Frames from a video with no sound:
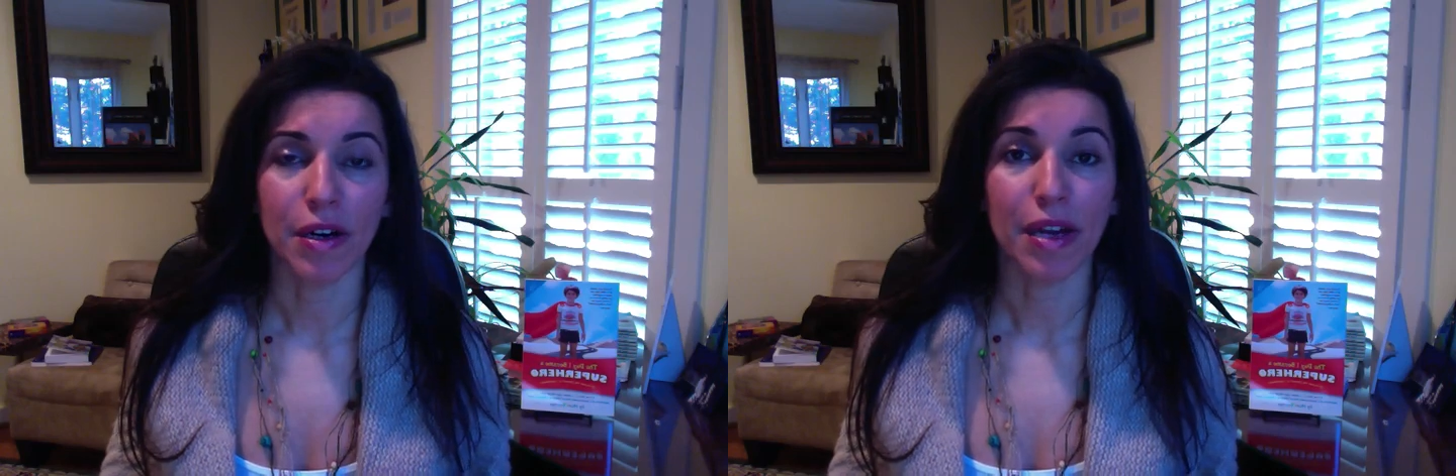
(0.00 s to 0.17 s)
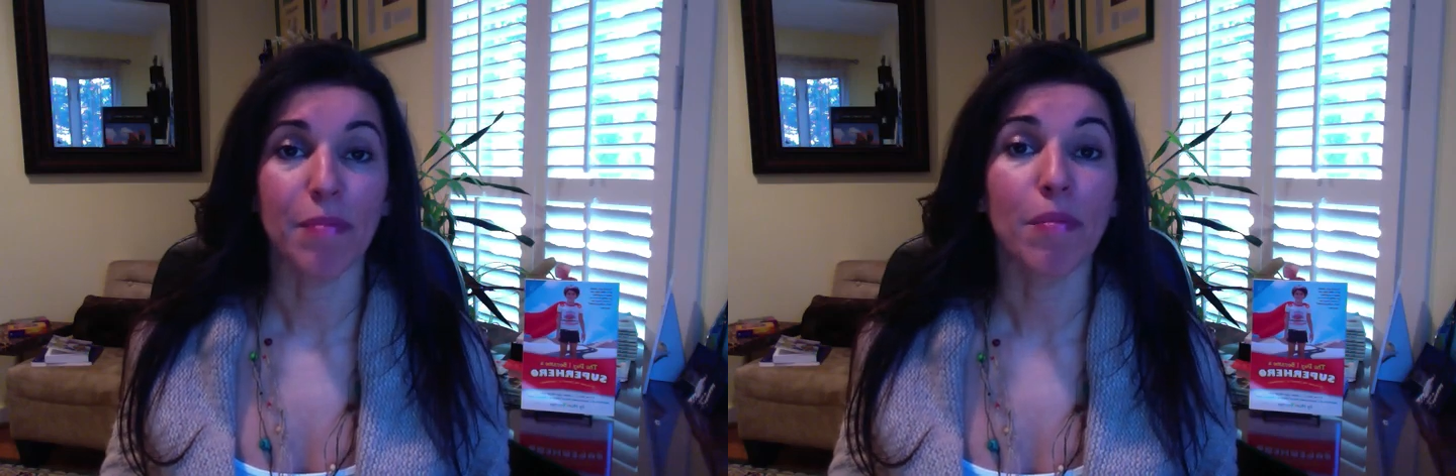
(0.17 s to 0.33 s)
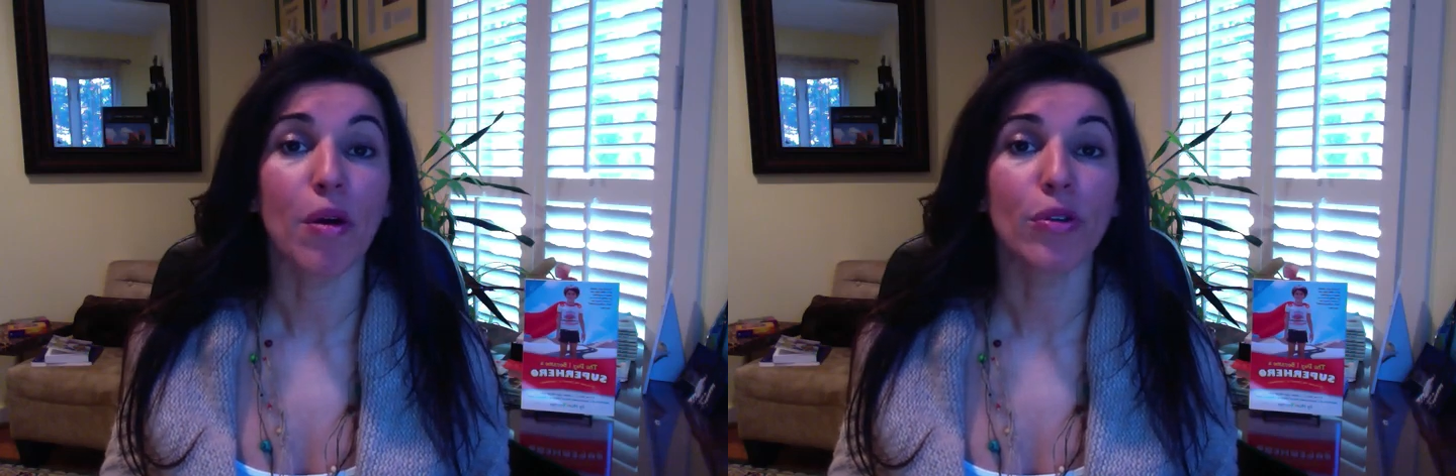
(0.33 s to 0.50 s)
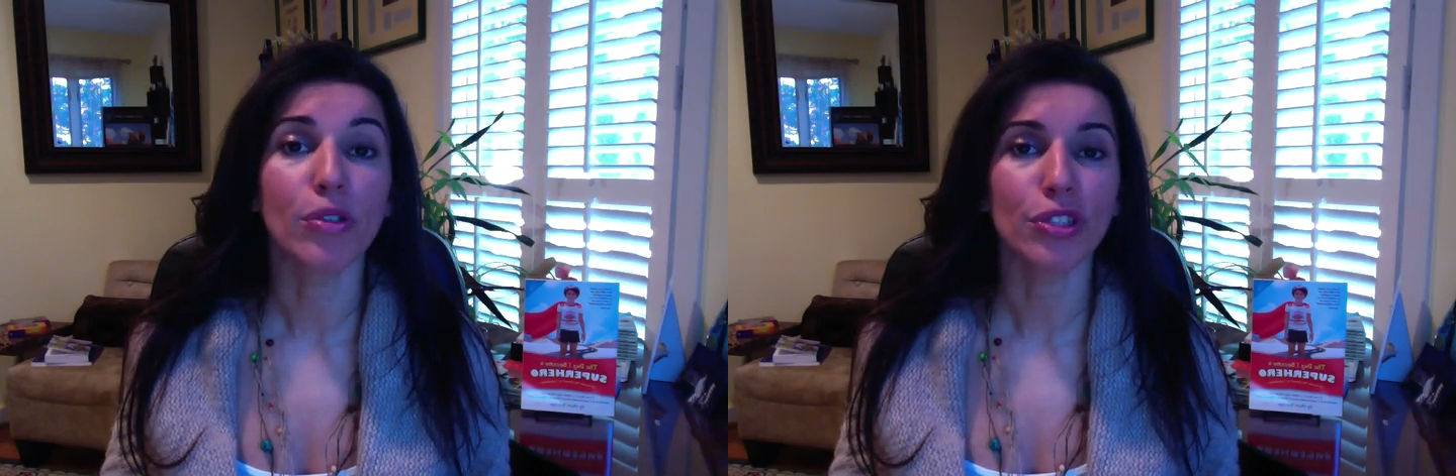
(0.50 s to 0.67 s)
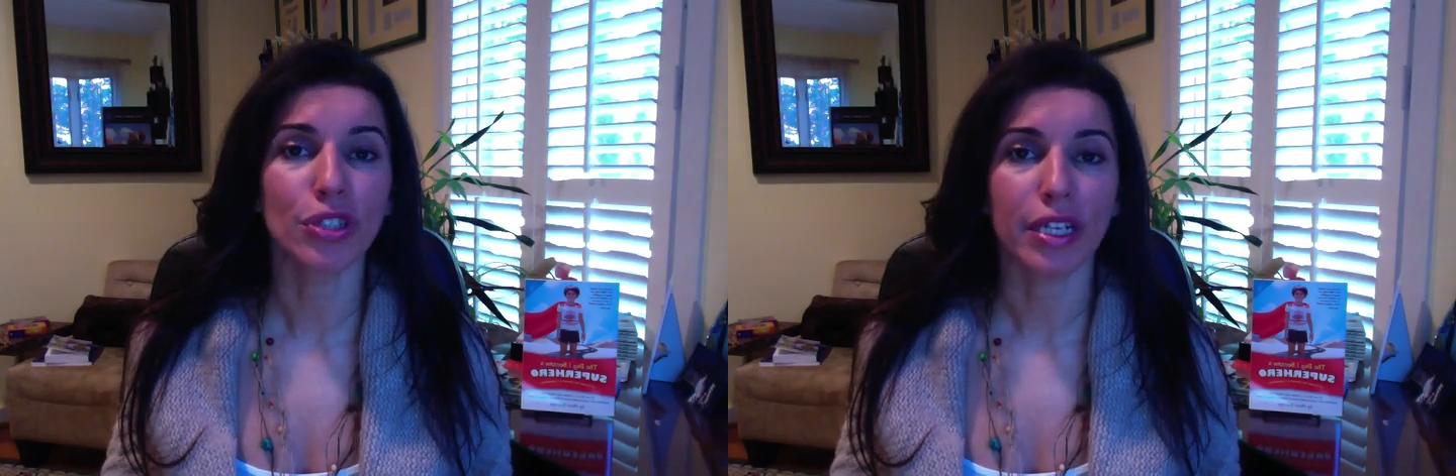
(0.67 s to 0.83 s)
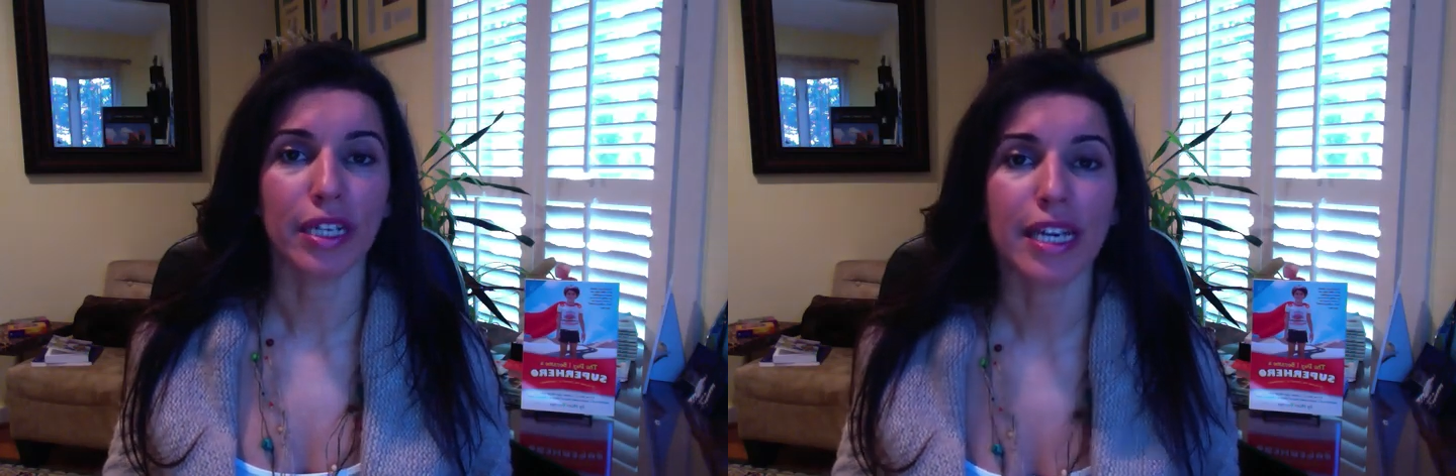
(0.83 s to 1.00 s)

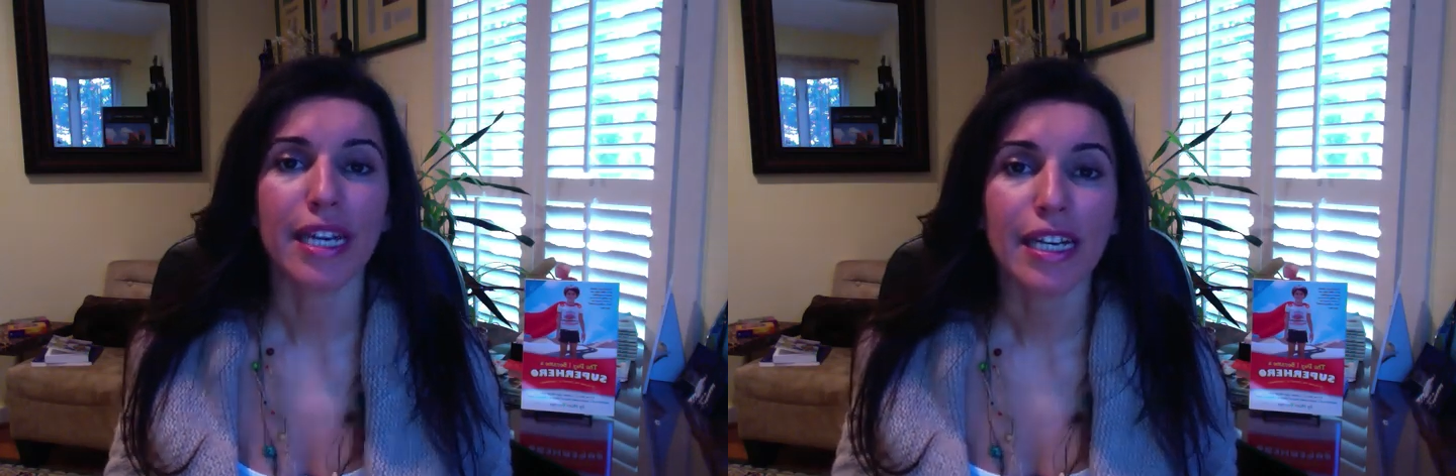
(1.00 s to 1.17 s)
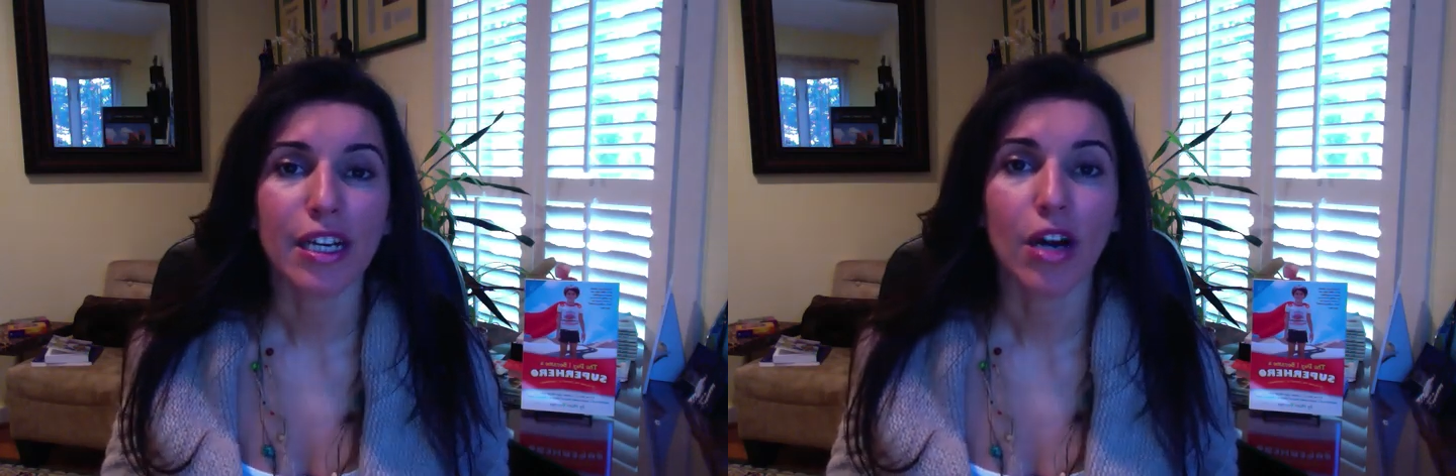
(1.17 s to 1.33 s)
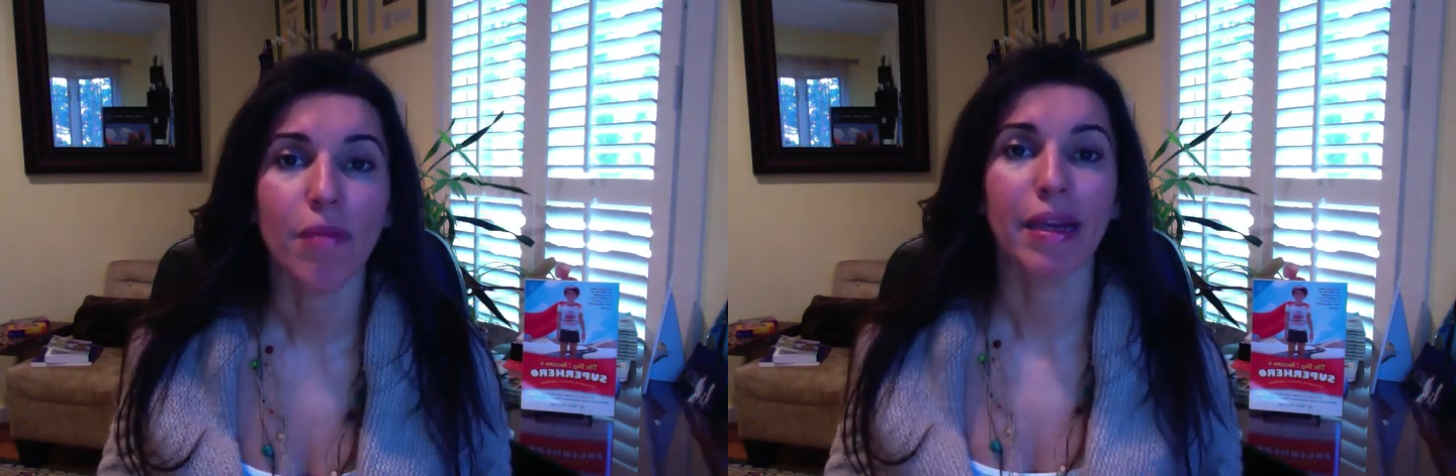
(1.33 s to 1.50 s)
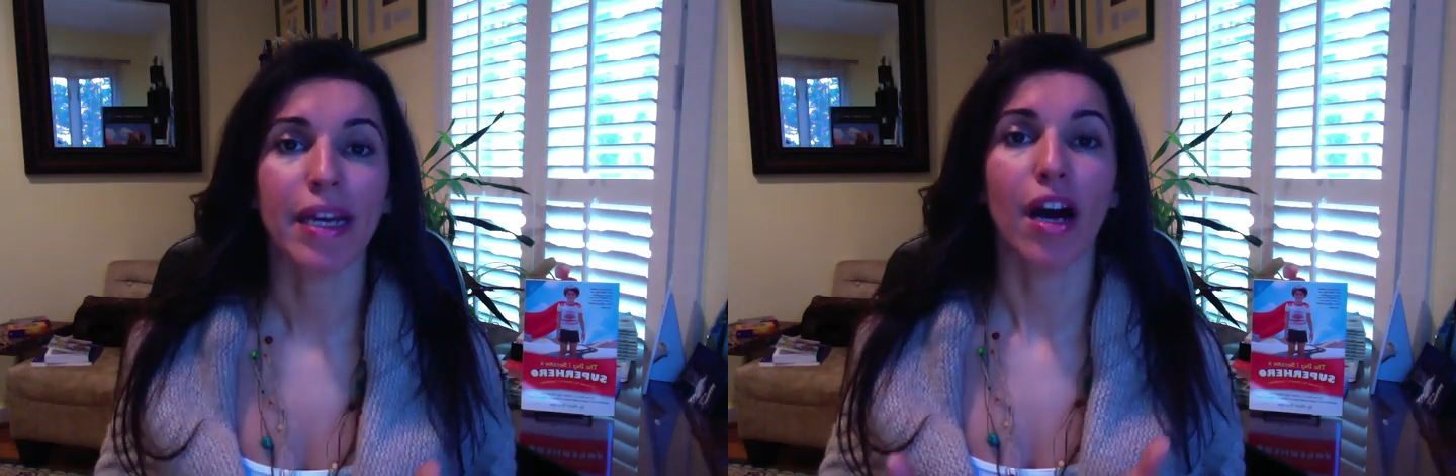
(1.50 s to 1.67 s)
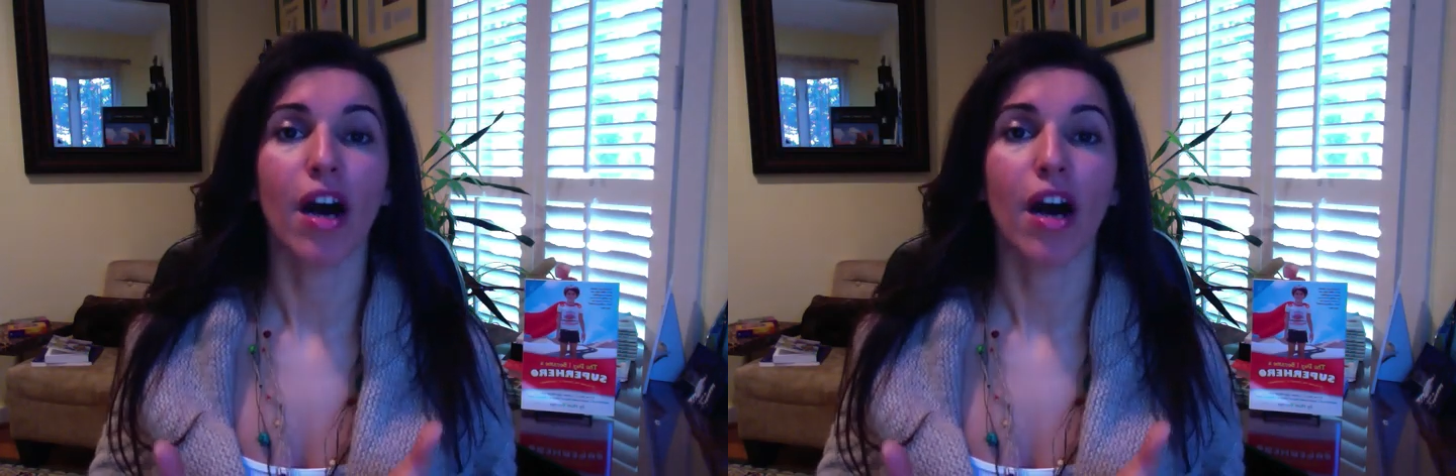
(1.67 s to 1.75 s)
emotion coming